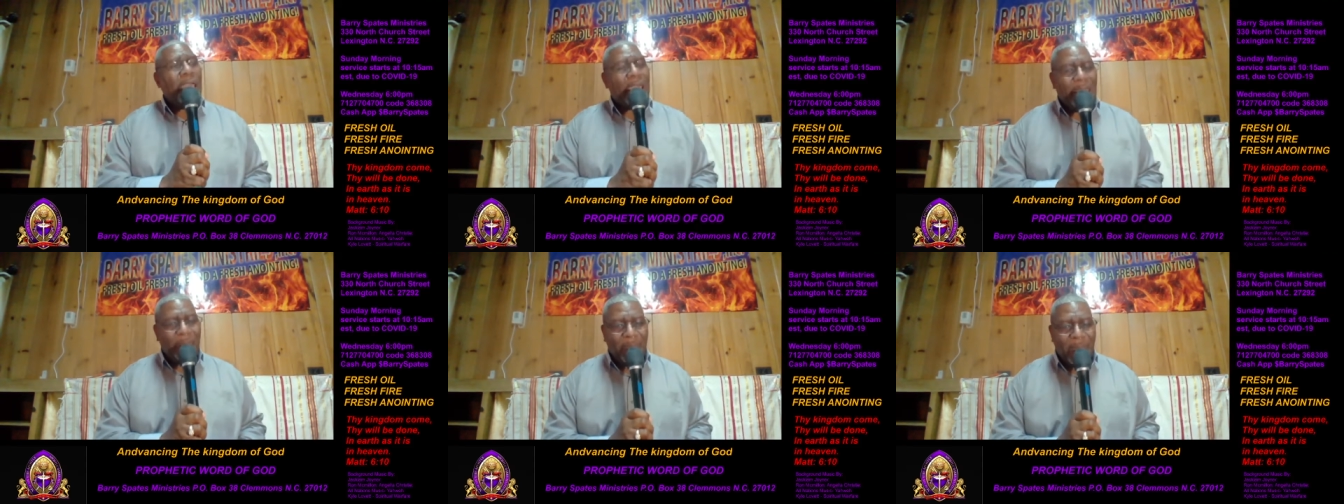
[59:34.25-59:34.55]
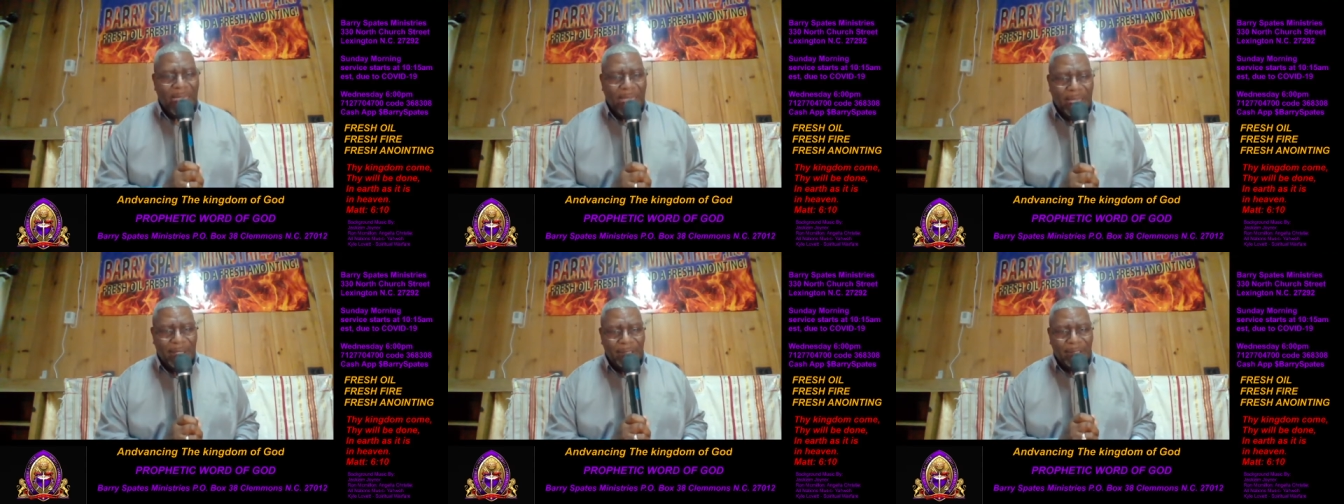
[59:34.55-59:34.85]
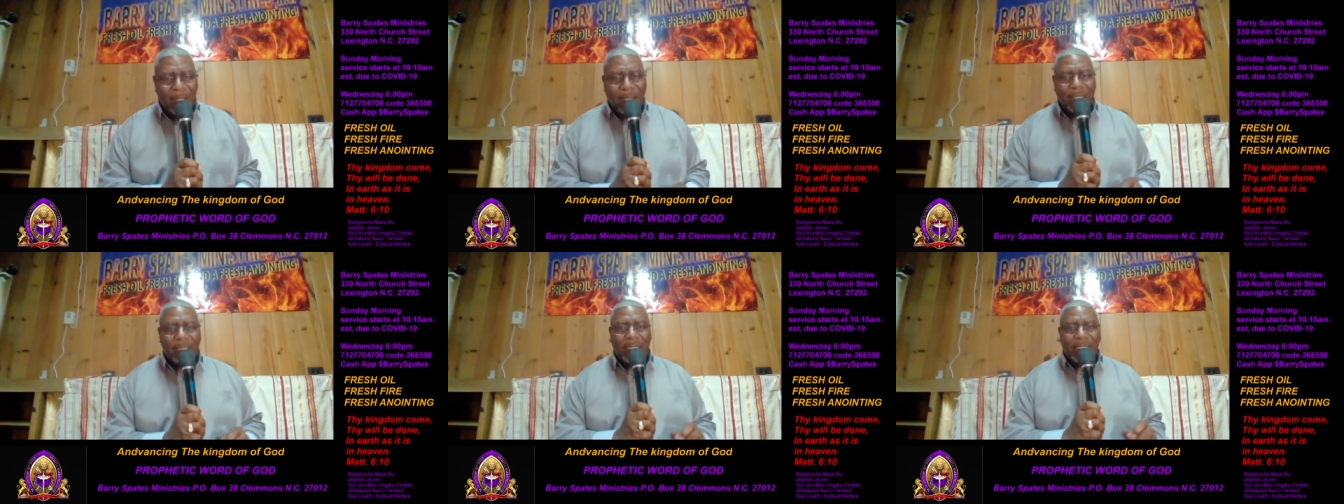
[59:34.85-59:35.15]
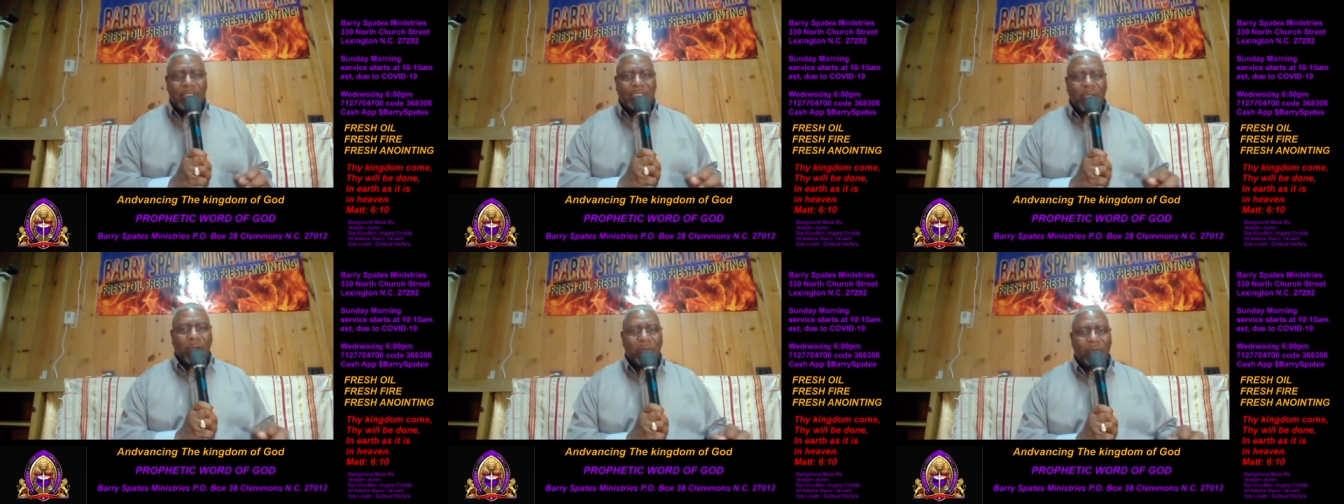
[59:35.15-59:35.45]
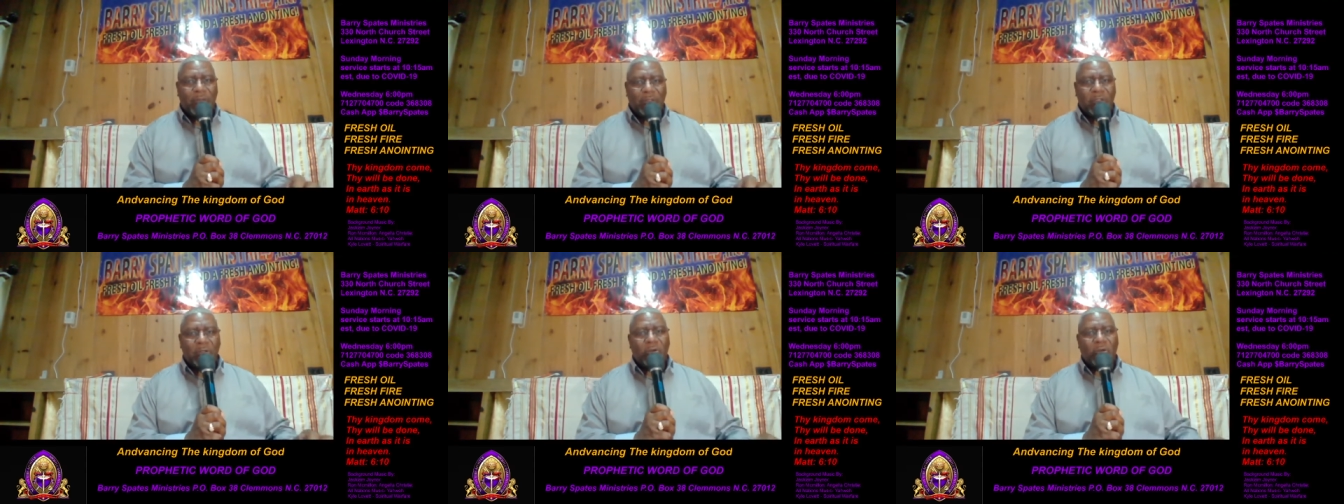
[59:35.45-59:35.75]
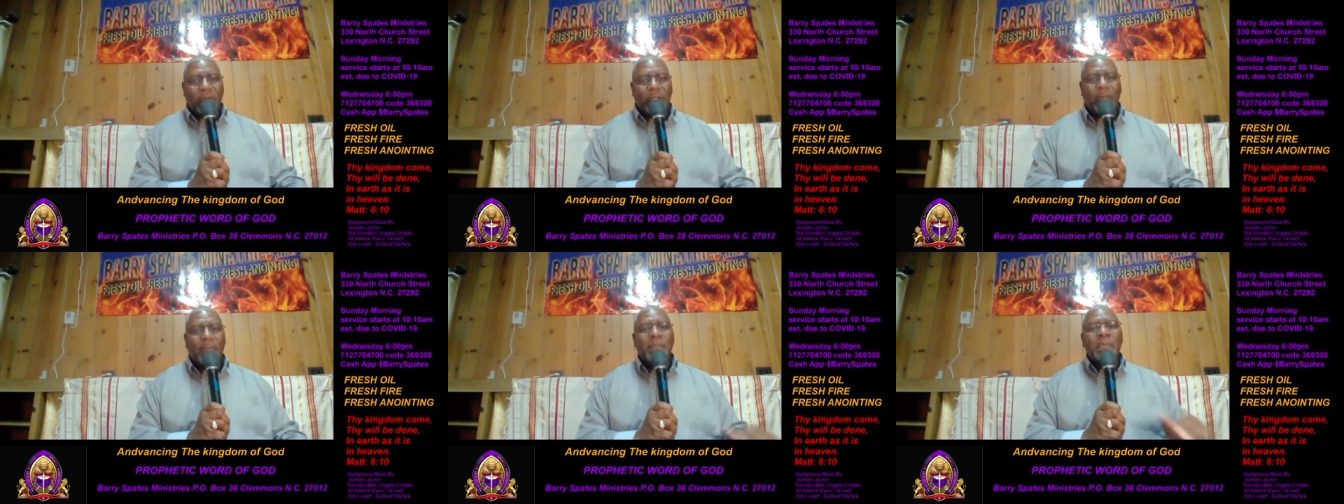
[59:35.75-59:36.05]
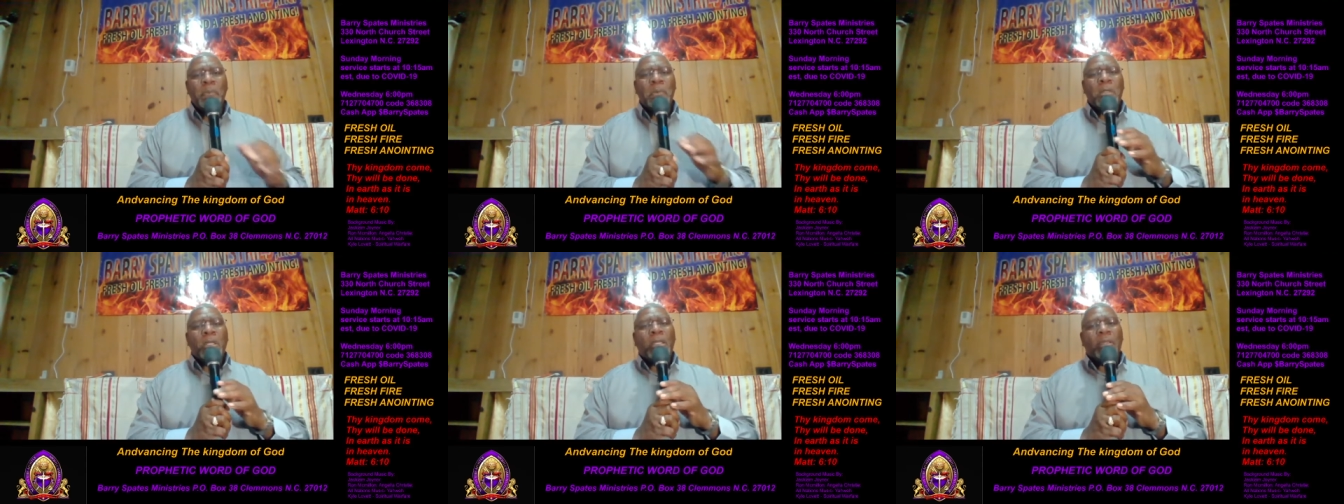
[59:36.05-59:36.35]
Amen. And God gets all the glory.
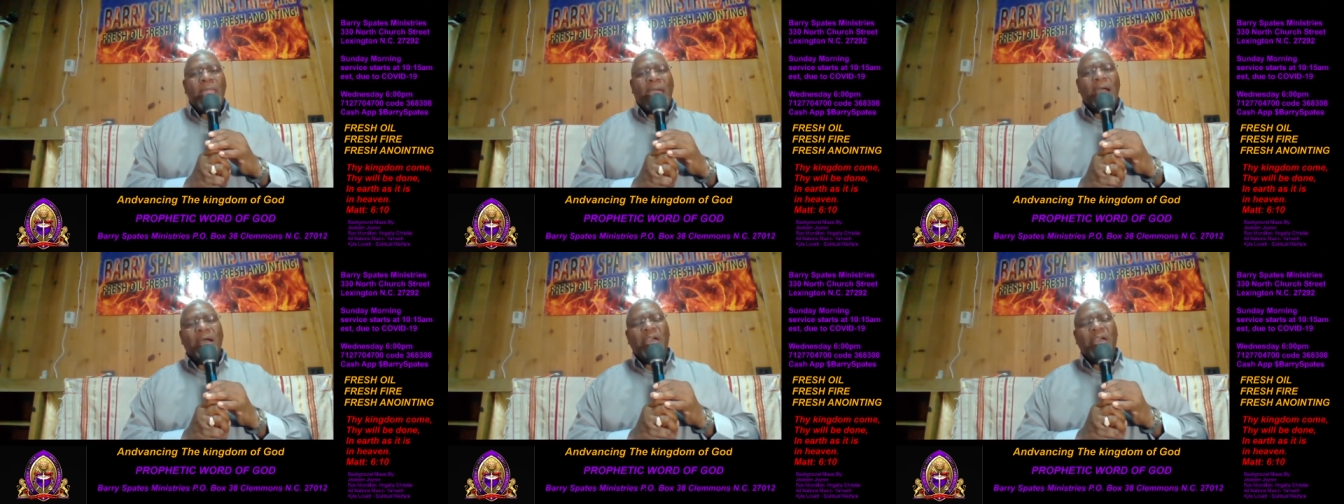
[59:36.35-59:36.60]
Now,